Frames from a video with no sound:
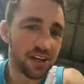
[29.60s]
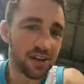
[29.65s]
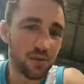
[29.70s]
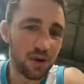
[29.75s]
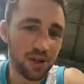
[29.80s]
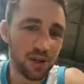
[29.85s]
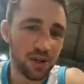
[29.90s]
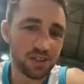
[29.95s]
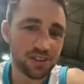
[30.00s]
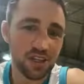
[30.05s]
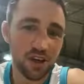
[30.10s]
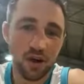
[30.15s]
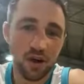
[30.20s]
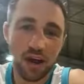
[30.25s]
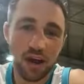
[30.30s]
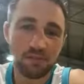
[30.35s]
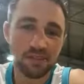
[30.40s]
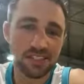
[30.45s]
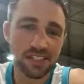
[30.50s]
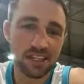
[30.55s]
in the world. So
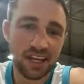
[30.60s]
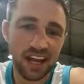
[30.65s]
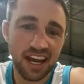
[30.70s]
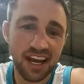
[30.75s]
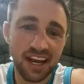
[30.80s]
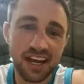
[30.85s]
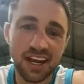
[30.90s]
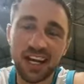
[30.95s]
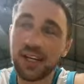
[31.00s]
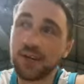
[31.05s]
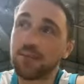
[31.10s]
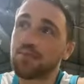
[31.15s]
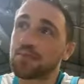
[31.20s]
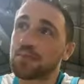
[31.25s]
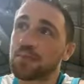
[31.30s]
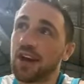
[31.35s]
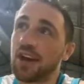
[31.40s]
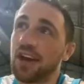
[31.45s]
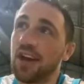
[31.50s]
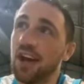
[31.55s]
happy to get here.
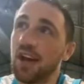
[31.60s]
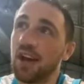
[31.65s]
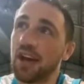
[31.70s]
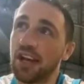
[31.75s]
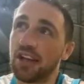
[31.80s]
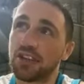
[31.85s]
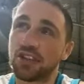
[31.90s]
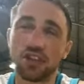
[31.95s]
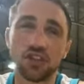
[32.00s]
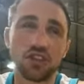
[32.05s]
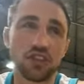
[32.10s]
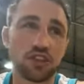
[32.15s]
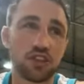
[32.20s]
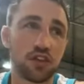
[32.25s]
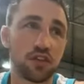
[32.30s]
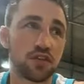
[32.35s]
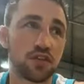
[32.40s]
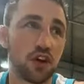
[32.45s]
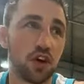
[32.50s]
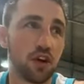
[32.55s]
In such a
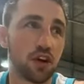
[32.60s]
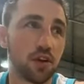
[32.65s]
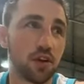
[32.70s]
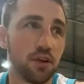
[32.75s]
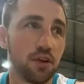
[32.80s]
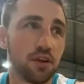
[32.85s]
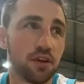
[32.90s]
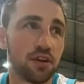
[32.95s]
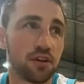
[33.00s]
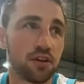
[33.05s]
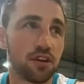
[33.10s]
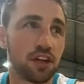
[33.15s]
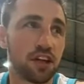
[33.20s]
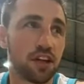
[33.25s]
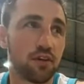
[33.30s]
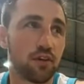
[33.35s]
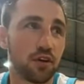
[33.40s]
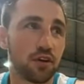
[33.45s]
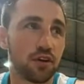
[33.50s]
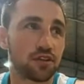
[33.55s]
tough tournament under
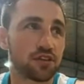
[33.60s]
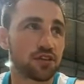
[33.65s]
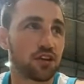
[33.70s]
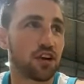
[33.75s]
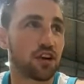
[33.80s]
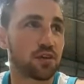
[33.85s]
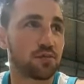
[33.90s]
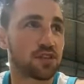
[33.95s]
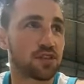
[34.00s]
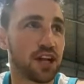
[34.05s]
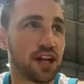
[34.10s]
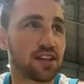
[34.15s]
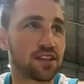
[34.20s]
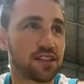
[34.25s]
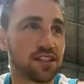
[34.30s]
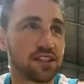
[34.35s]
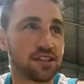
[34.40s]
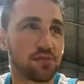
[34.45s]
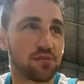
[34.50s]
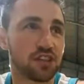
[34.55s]
difficult
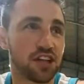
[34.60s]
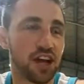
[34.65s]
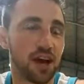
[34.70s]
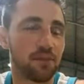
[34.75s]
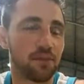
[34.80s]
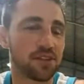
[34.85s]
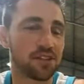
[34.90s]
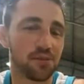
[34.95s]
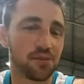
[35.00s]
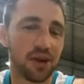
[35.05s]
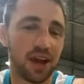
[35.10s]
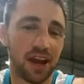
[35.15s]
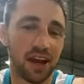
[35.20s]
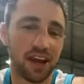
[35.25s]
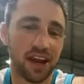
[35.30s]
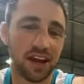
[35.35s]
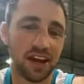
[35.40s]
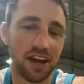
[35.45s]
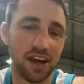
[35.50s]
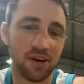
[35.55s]
circumstances, and was happy to be at
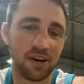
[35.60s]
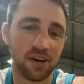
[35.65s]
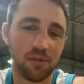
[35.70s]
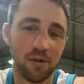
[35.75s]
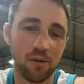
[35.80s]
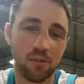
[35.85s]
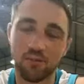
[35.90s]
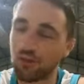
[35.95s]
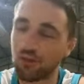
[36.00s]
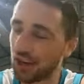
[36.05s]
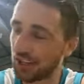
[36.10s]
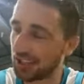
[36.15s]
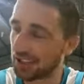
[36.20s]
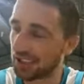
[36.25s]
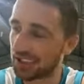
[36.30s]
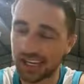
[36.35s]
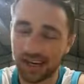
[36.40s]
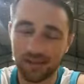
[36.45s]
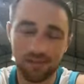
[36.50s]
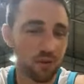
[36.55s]
the end now, and I'm ready
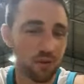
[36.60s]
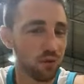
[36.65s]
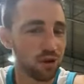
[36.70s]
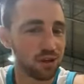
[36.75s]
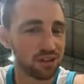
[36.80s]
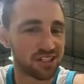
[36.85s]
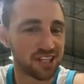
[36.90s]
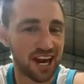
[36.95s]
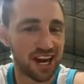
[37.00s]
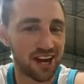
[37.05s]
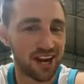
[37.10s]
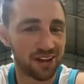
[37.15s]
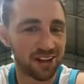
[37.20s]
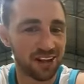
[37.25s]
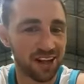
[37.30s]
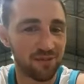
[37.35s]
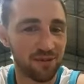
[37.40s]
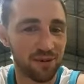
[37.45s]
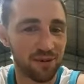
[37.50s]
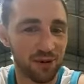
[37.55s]
to take my world title
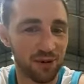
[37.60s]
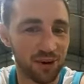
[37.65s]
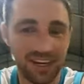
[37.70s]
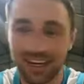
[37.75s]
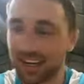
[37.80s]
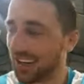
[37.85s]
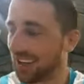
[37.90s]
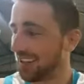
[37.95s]
and my money.